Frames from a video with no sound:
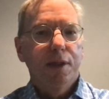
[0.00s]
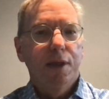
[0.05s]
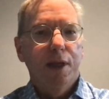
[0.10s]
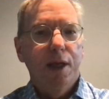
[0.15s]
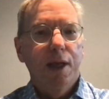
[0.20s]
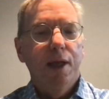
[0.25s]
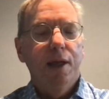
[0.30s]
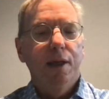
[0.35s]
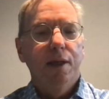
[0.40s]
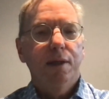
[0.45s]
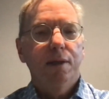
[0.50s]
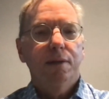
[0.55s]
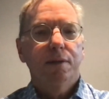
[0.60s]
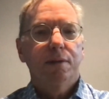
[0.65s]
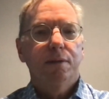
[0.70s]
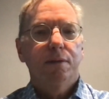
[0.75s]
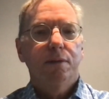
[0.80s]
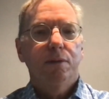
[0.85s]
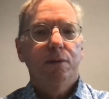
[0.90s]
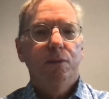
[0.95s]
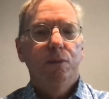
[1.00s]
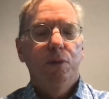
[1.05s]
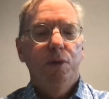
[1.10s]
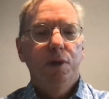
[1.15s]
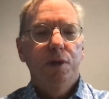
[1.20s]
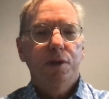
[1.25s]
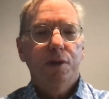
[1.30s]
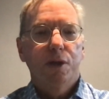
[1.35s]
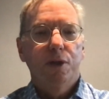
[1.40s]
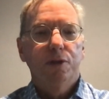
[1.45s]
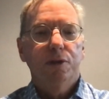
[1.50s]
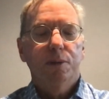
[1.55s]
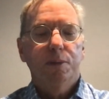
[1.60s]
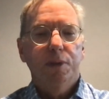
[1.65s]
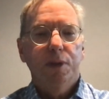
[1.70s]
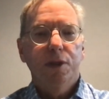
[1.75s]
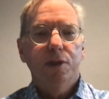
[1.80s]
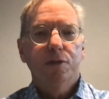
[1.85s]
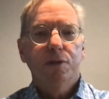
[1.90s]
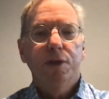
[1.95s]
DNA was
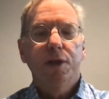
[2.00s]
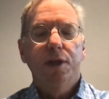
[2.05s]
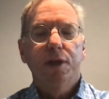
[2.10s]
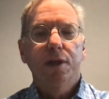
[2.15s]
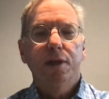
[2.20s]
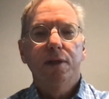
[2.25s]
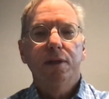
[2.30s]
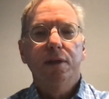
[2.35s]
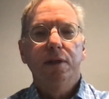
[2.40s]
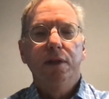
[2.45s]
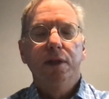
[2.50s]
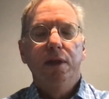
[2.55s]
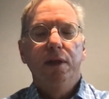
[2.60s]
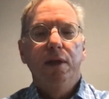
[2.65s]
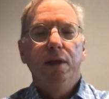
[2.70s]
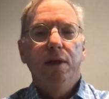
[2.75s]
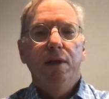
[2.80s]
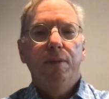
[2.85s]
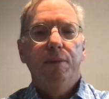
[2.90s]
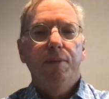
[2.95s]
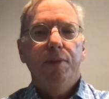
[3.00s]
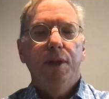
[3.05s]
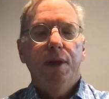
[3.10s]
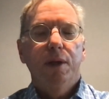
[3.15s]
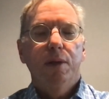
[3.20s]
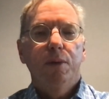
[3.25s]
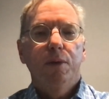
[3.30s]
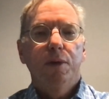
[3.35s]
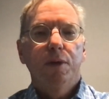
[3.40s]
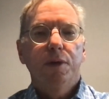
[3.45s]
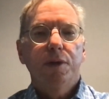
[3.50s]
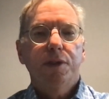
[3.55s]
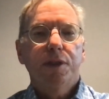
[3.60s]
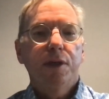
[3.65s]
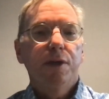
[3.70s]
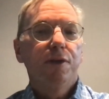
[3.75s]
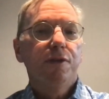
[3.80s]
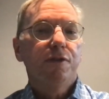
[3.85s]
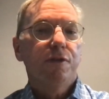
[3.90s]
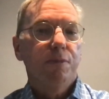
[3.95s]
ultimately treated, there were a
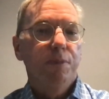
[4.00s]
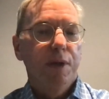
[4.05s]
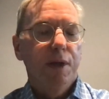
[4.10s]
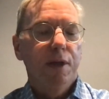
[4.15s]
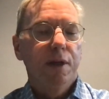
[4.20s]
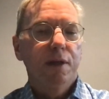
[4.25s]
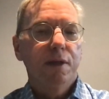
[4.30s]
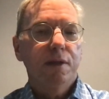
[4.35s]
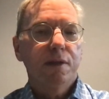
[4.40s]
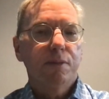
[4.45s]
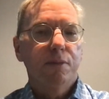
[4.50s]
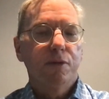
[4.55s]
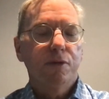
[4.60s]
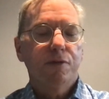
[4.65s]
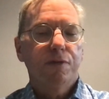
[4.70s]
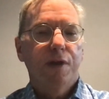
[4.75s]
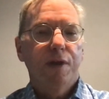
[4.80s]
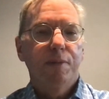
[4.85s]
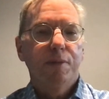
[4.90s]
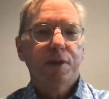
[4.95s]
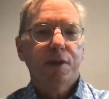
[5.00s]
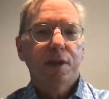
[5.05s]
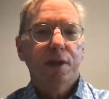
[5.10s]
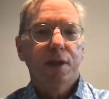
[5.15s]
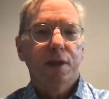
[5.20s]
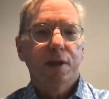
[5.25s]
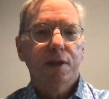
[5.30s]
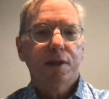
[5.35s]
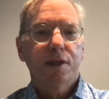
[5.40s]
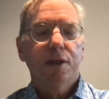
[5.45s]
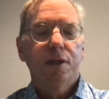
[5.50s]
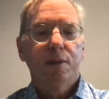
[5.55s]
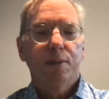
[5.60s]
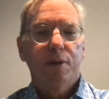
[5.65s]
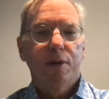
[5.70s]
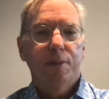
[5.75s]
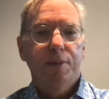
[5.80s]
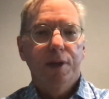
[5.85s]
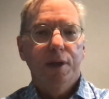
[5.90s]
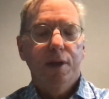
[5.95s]
series of meetings, most famously an
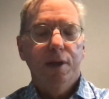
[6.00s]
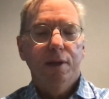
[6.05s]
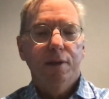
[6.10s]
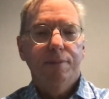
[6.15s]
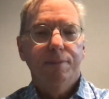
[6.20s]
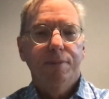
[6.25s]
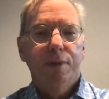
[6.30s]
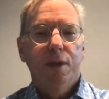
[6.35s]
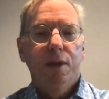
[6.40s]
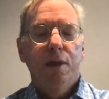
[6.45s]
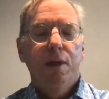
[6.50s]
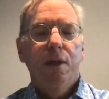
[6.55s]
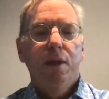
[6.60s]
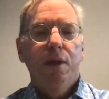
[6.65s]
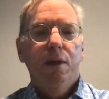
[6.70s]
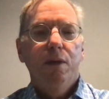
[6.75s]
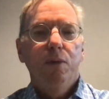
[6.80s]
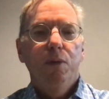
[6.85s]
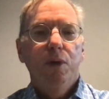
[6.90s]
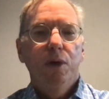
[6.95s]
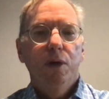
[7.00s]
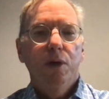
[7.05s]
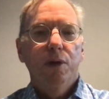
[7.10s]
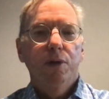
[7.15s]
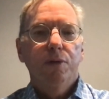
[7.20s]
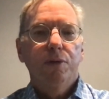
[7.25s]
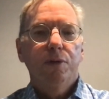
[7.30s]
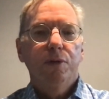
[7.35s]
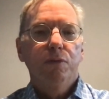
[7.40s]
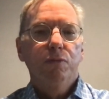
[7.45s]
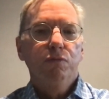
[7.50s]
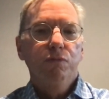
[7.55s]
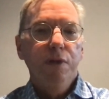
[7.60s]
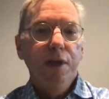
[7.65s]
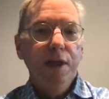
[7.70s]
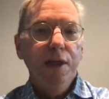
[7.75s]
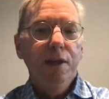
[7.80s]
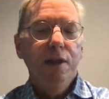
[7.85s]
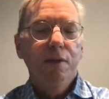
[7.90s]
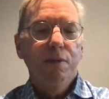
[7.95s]
Asilomar meeting, where the
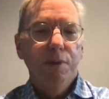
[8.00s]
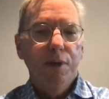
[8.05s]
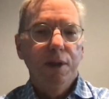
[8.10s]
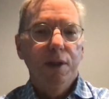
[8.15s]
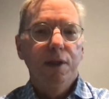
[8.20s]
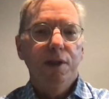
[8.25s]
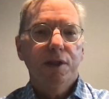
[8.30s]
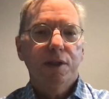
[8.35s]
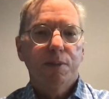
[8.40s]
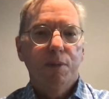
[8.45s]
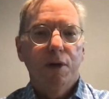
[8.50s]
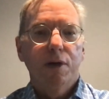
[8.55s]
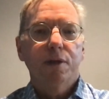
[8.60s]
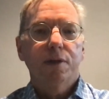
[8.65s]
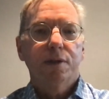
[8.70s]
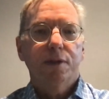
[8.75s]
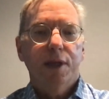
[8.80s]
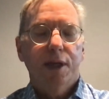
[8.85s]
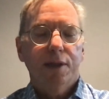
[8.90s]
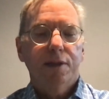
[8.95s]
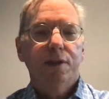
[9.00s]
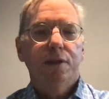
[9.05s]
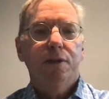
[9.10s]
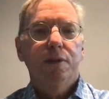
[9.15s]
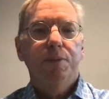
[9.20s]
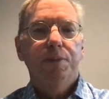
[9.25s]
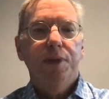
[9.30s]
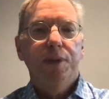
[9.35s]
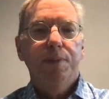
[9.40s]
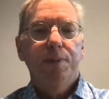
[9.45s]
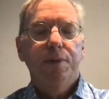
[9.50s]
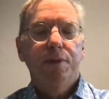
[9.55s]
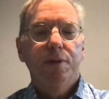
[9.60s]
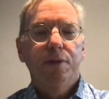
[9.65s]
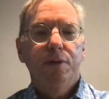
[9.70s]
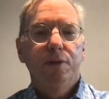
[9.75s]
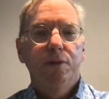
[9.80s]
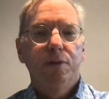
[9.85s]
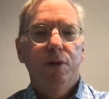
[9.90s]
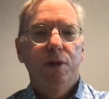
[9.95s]
really, really smart technical
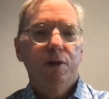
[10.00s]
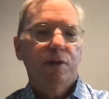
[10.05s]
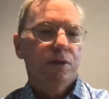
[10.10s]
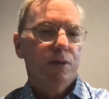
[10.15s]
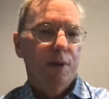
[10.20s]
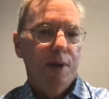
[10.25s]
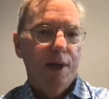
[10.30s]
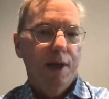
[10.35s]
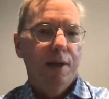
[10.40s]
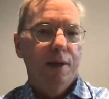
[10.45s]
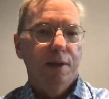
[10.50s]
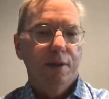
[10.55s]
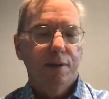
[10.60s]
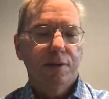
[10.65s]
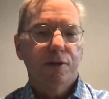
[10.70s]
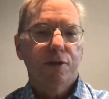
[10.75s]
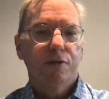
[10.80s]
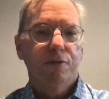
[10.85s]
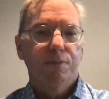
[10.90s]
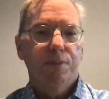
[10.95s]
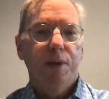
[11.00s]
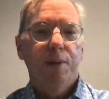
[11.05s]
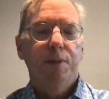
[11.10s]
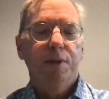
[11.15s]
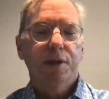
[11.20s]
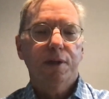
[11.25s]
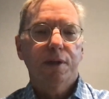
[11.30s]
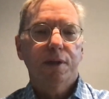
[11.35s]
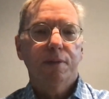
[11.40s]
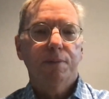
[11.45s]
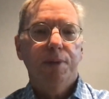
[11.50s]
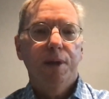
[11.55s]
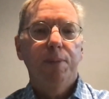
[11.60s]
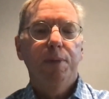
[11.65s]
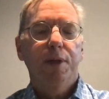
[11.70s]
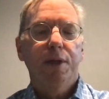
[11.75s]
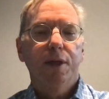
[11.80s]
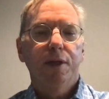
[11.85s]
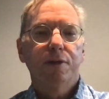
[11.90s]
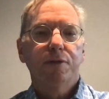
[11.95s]
people who also had a sort of
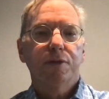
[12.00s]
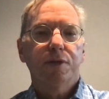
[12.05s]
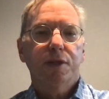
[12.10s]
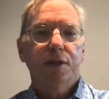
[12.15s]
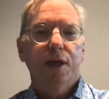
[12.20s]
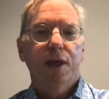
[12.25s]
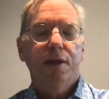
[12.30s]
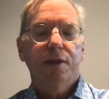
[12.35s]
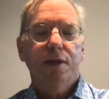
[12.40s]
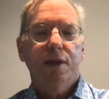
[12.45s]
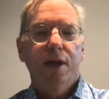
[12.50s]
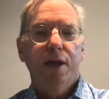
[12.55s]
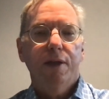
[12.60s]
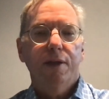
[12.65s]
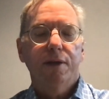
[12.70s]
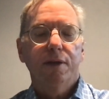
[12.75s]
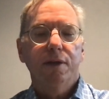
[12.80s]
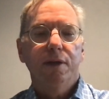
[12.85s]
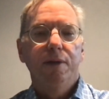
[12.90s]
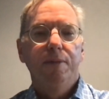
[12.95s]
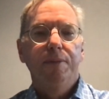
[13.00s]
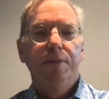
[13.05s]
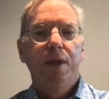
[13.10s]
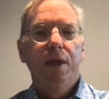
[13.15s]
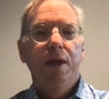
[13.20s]
public interest got together,